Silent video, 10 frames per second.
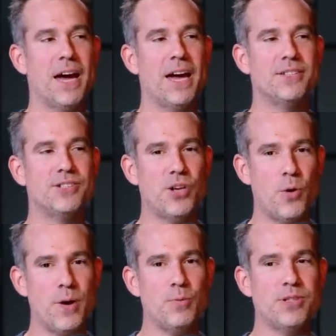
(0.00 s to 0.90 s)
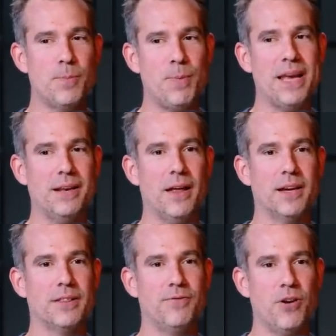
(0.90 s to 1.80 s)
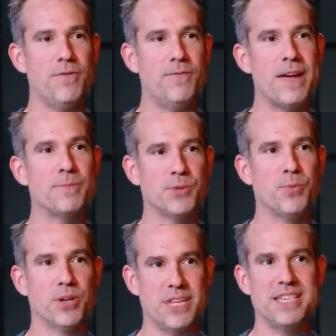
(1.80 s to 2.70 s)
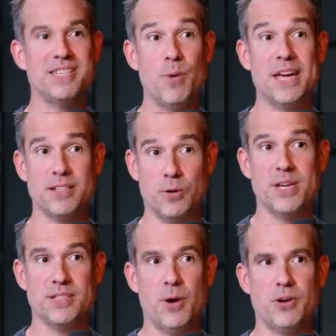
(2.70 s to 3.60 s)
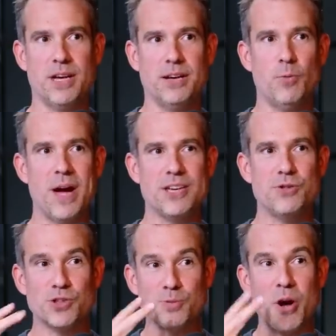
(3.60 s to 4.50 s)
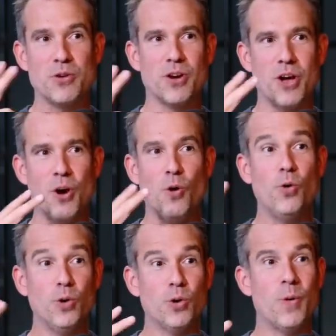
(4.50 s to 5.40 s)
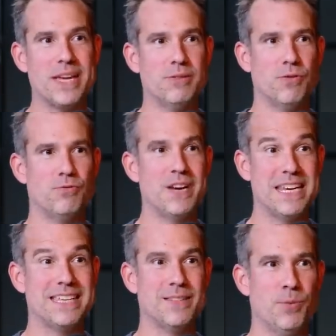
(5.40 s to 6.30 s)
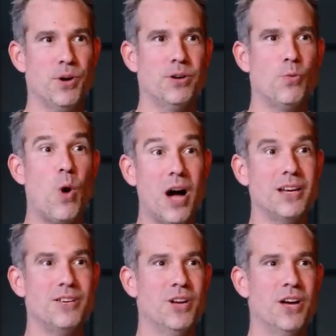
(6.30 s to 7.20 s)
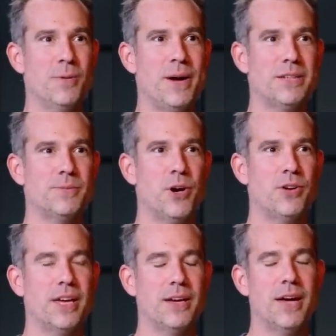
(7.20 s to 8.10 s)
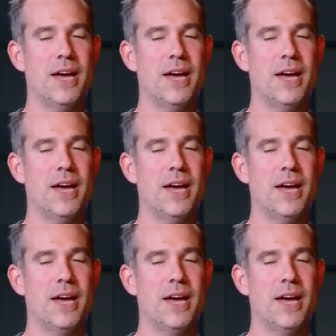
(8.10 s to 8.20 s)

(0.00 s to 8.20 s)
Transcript: And so it was a bit like the very famous book, The Easy Way to Quit Smoking, where you smoke all the way through reading the book while you learn about smoking.